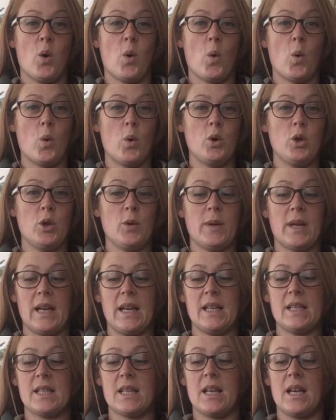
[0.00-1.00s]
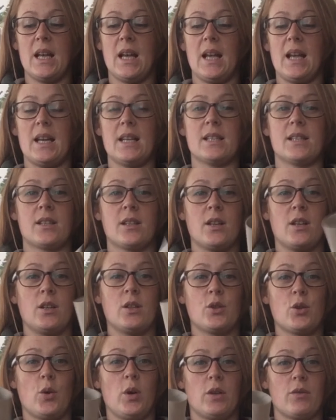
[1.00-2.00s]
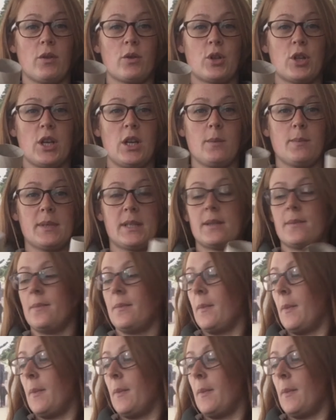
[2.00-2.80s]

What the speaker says: All you need is toilet roll tubes